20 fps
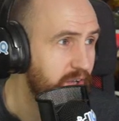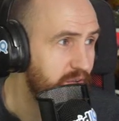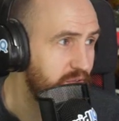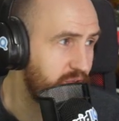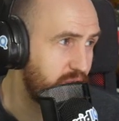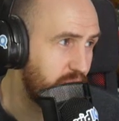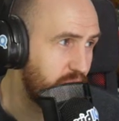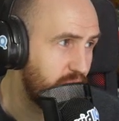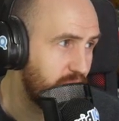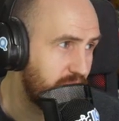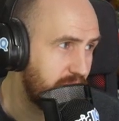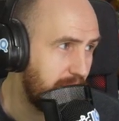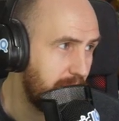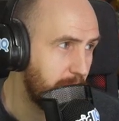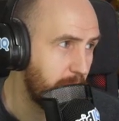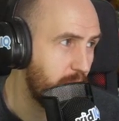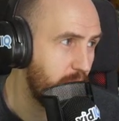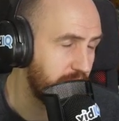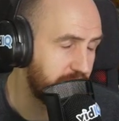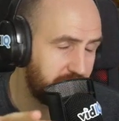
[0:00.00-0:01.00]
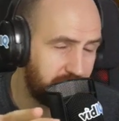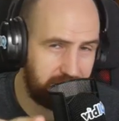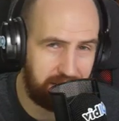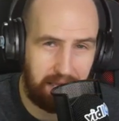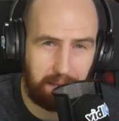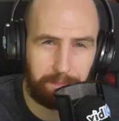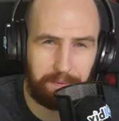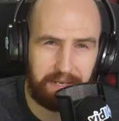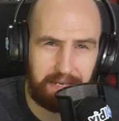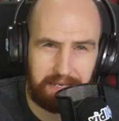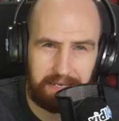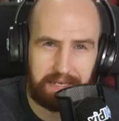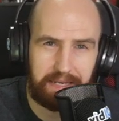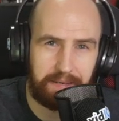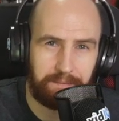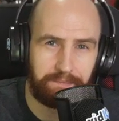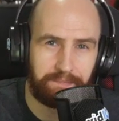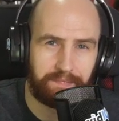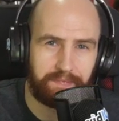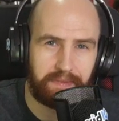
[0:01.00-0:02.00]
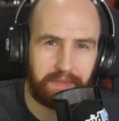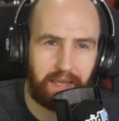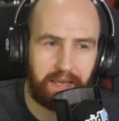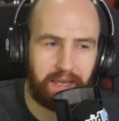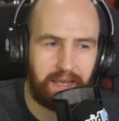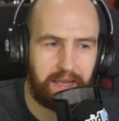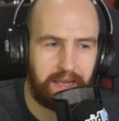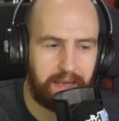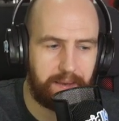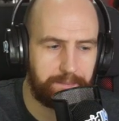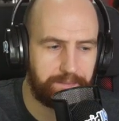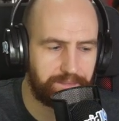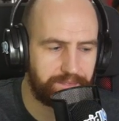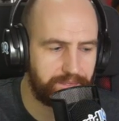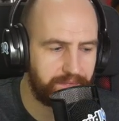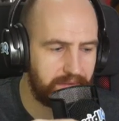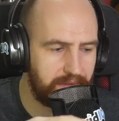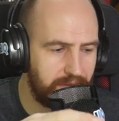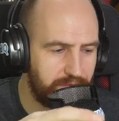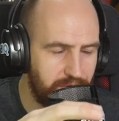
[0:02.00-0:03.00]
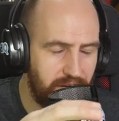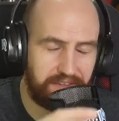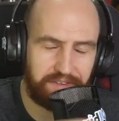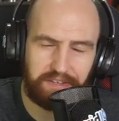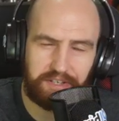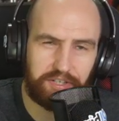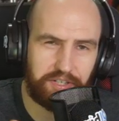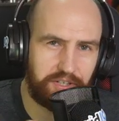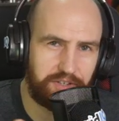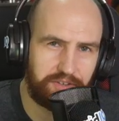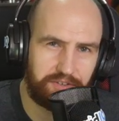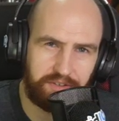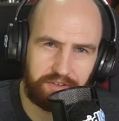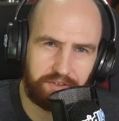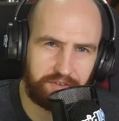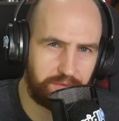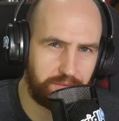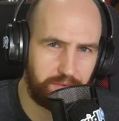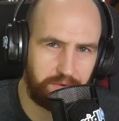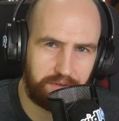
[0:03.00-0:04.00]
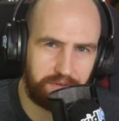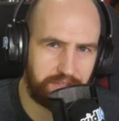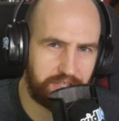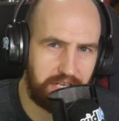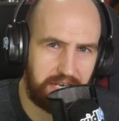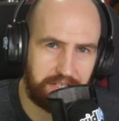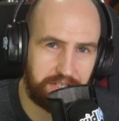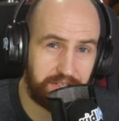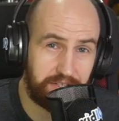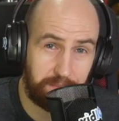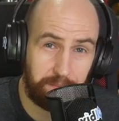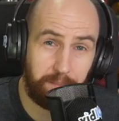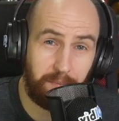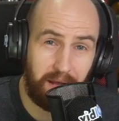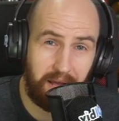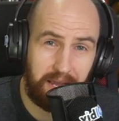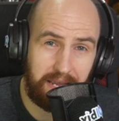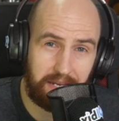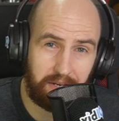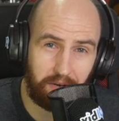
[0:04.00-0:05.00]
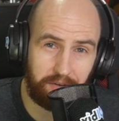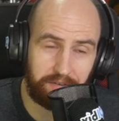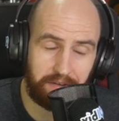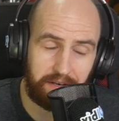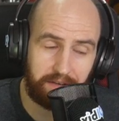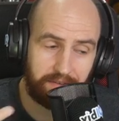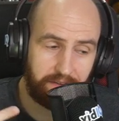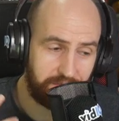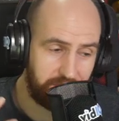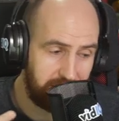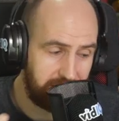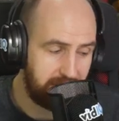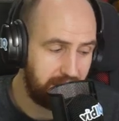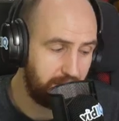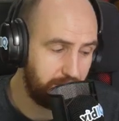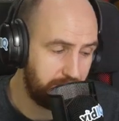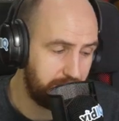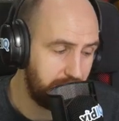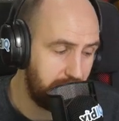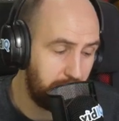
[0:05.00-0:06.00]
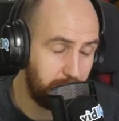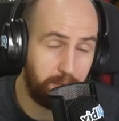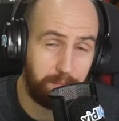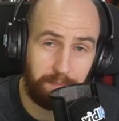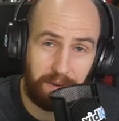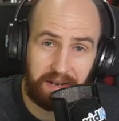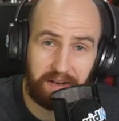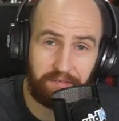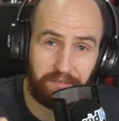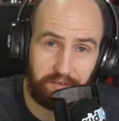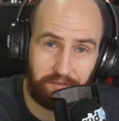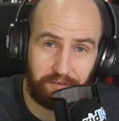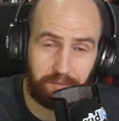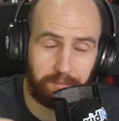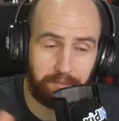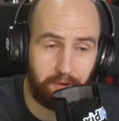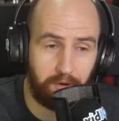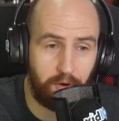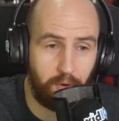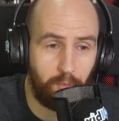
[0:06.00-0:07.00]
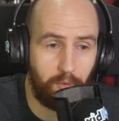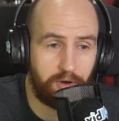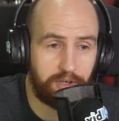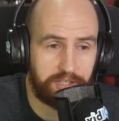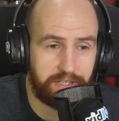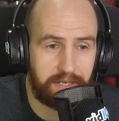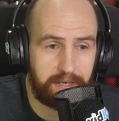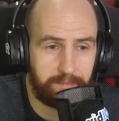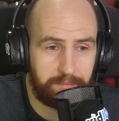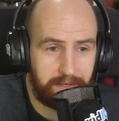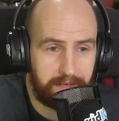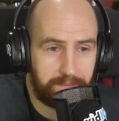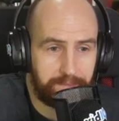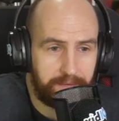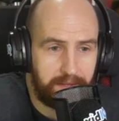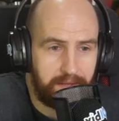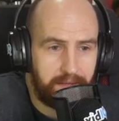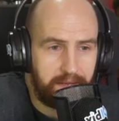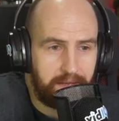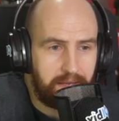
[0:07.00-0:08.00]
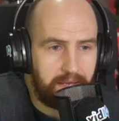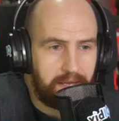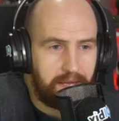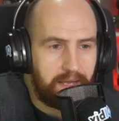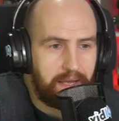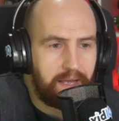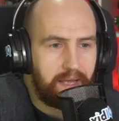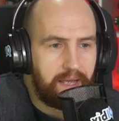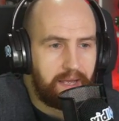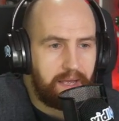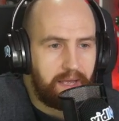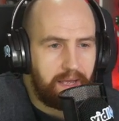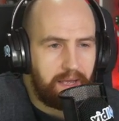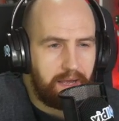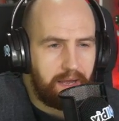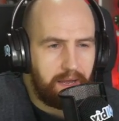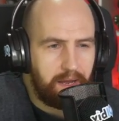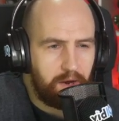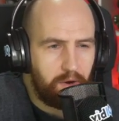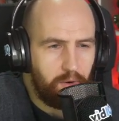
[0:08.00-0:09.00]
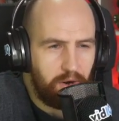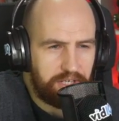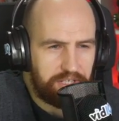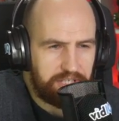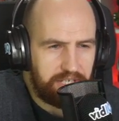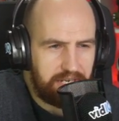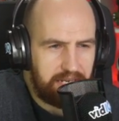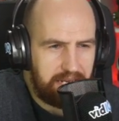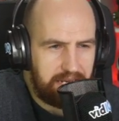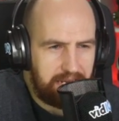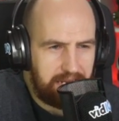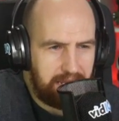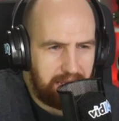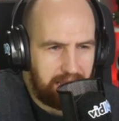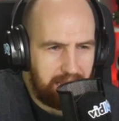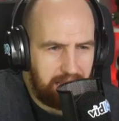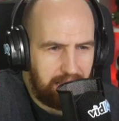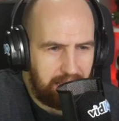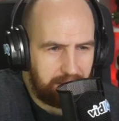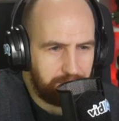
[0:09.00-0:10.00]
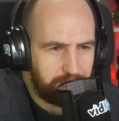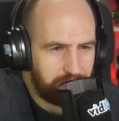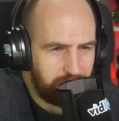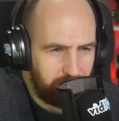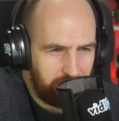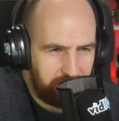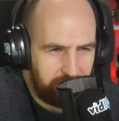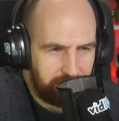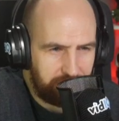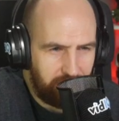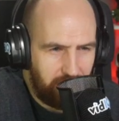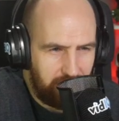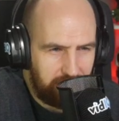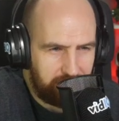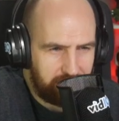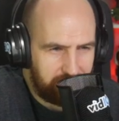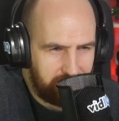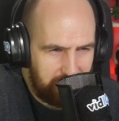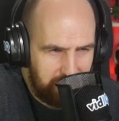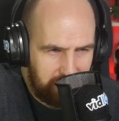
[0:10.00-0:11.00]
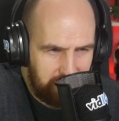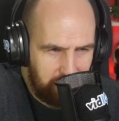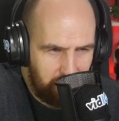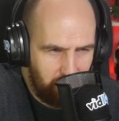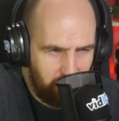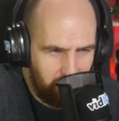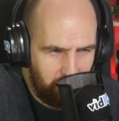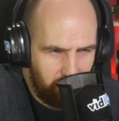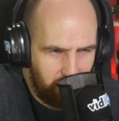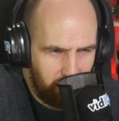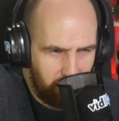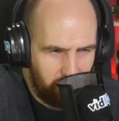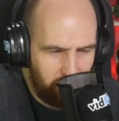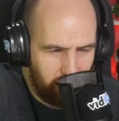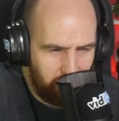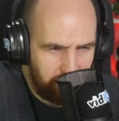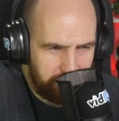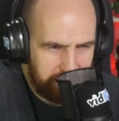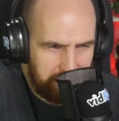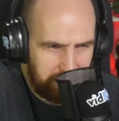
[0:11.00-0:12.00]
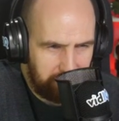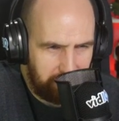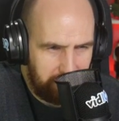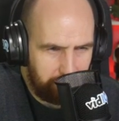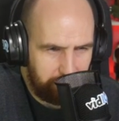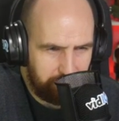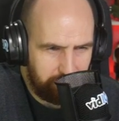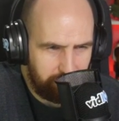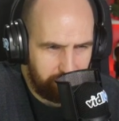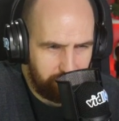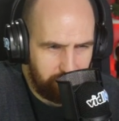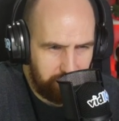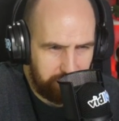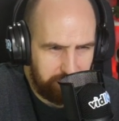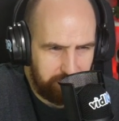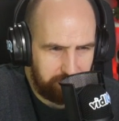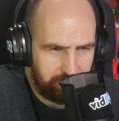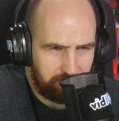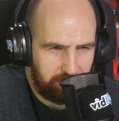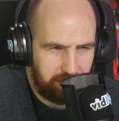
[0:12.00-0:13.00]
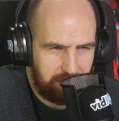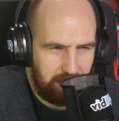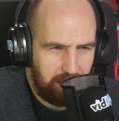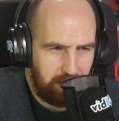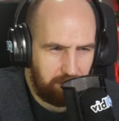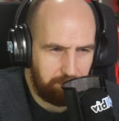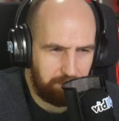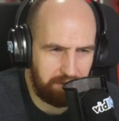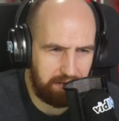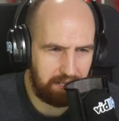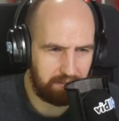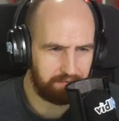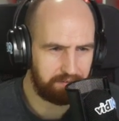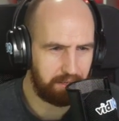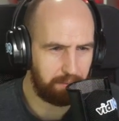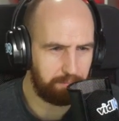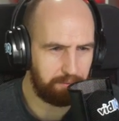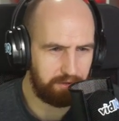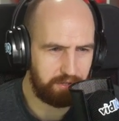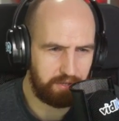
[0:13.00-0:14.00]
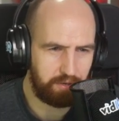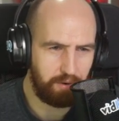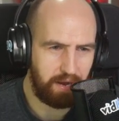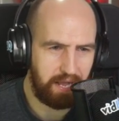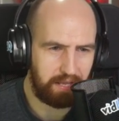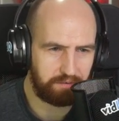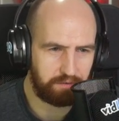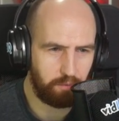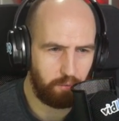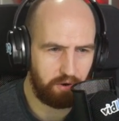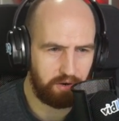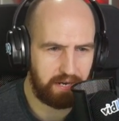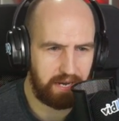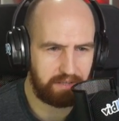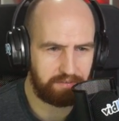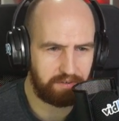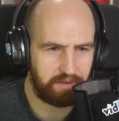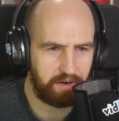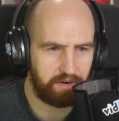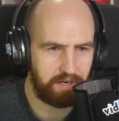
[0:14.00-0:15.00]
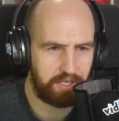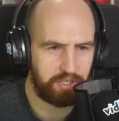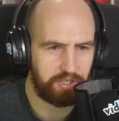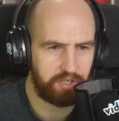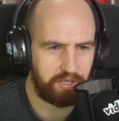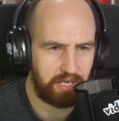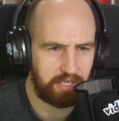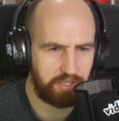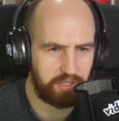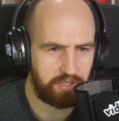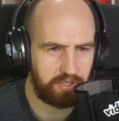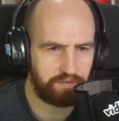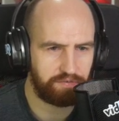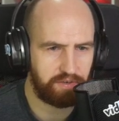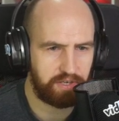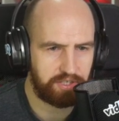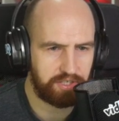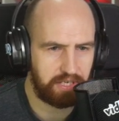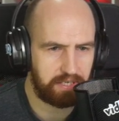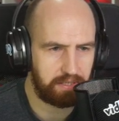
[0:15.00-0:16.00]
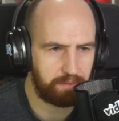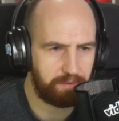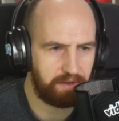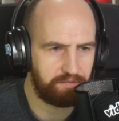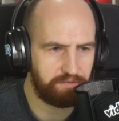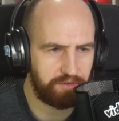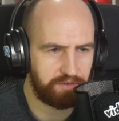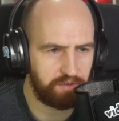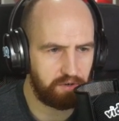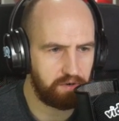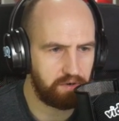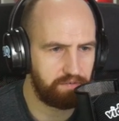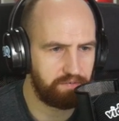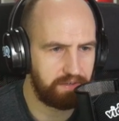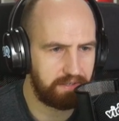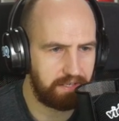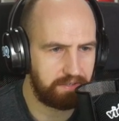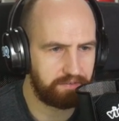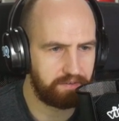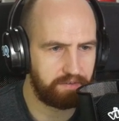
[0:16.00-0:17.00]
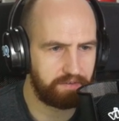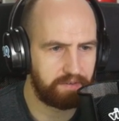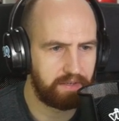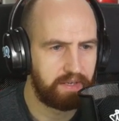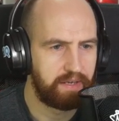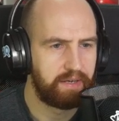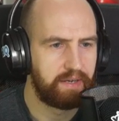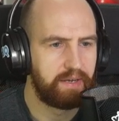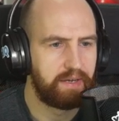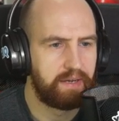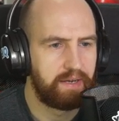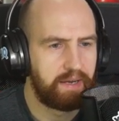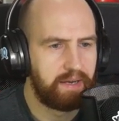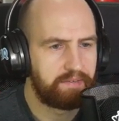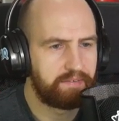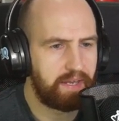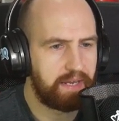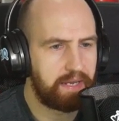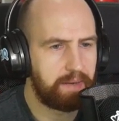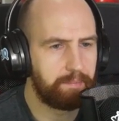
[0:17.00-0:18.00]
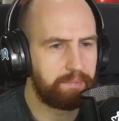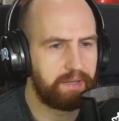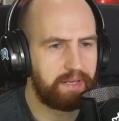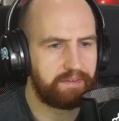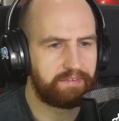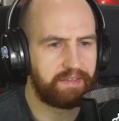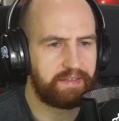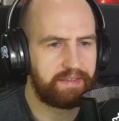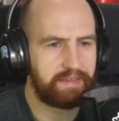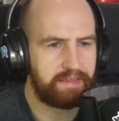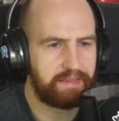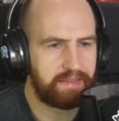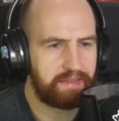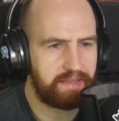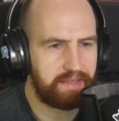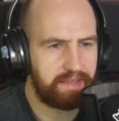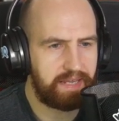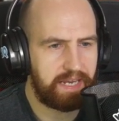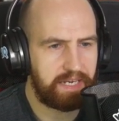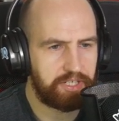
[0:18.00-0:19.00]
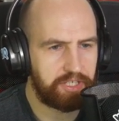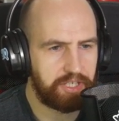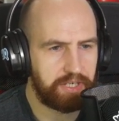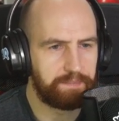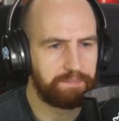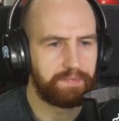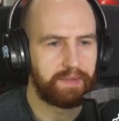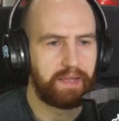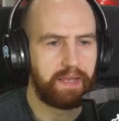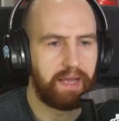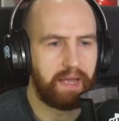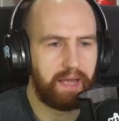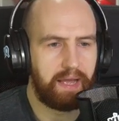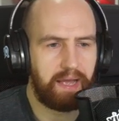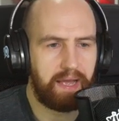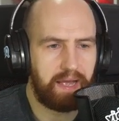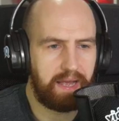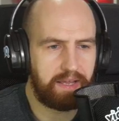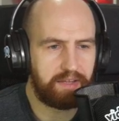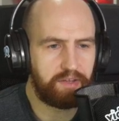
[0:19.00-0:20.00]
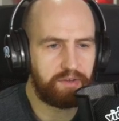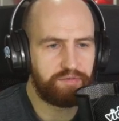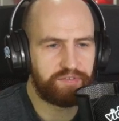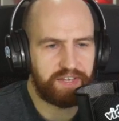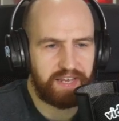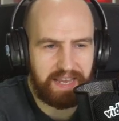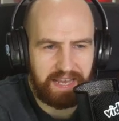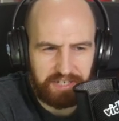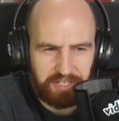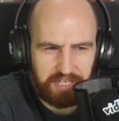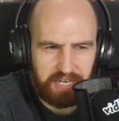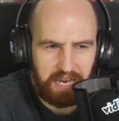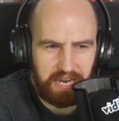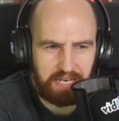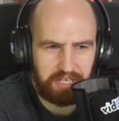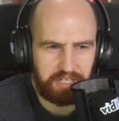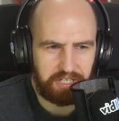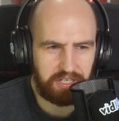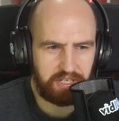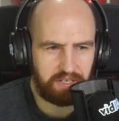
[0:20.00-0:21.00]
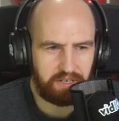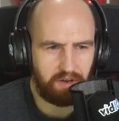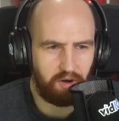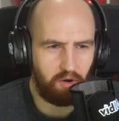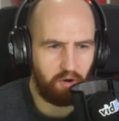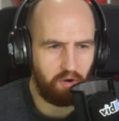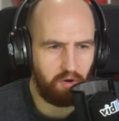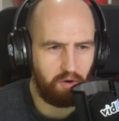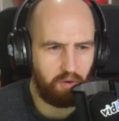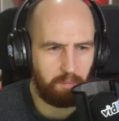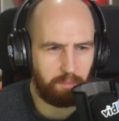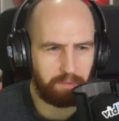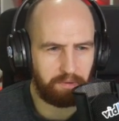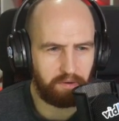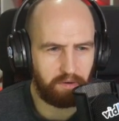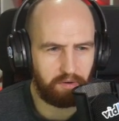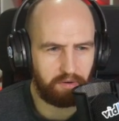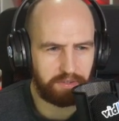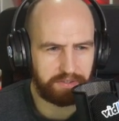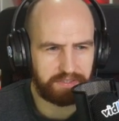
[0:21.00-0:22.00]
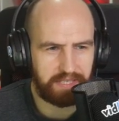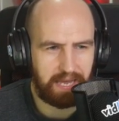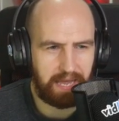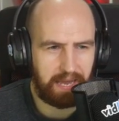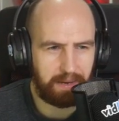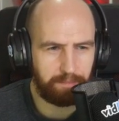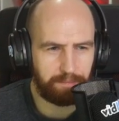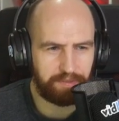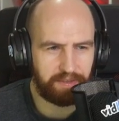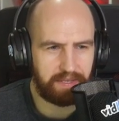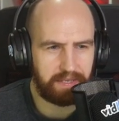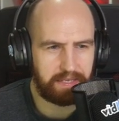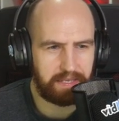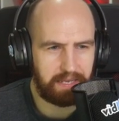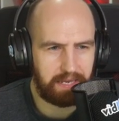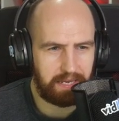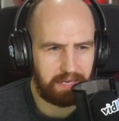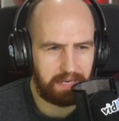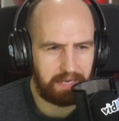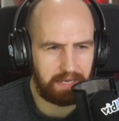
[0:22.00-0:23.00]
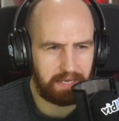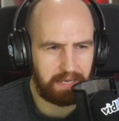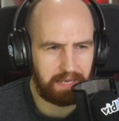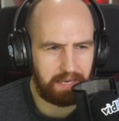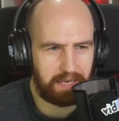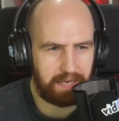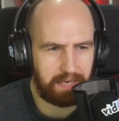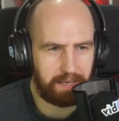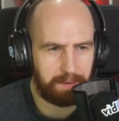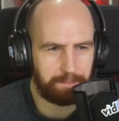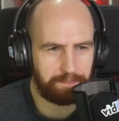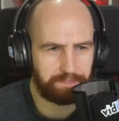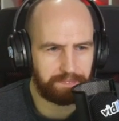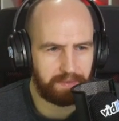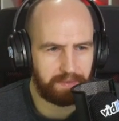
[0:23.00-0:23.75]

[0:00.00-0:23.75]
do that more snappy Um, transitions and, and changes in my content, because I think I would I would benefit from longer watch time there. Question here. I'm sorry, I think your channel name is Russian, so I can't pronounce that, but you ask, what category should I choose for the channel about photography lessons taking place in nature? Uh, you say education or blogs. I'm thinking um,